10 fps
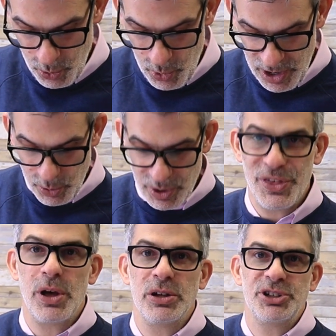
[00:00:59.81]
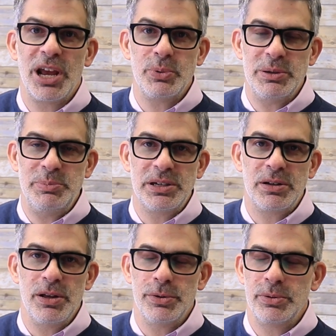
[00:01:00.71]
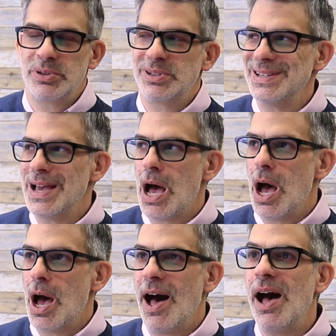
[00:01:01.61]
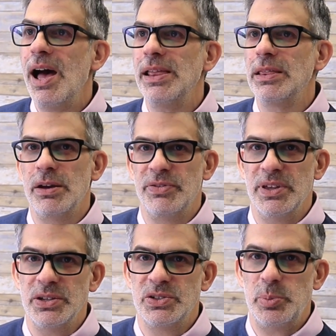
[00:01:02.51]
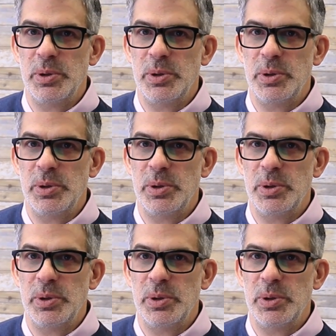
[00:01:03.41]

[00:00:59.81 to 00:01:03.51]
wherewithal shall we be clothed? I love this